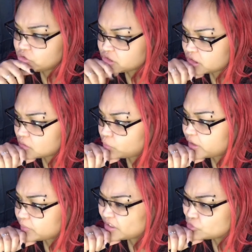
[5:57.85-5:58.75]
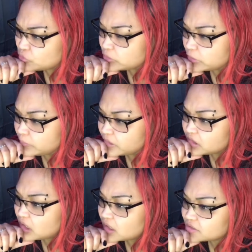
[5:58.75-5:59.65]
to take away my door, my
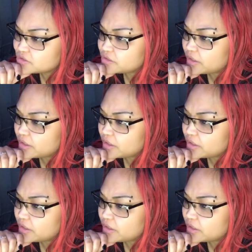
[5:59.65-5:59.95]
locks,